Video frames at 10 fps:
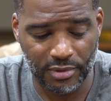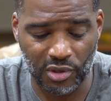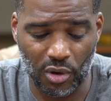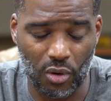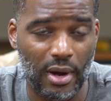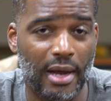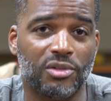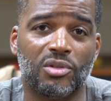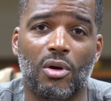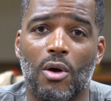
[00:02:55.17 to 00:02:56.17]
So
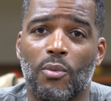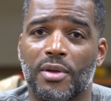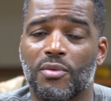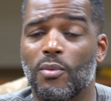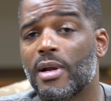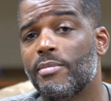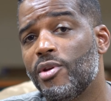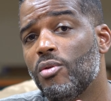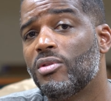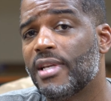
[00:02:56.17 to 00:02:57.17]
I'll start with what I'm
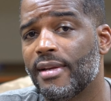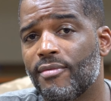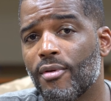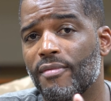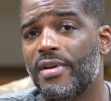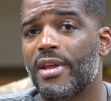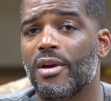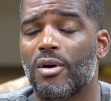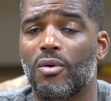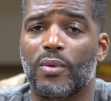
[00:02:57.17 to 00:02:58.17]
using for
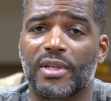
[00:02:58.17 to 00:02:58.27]
video,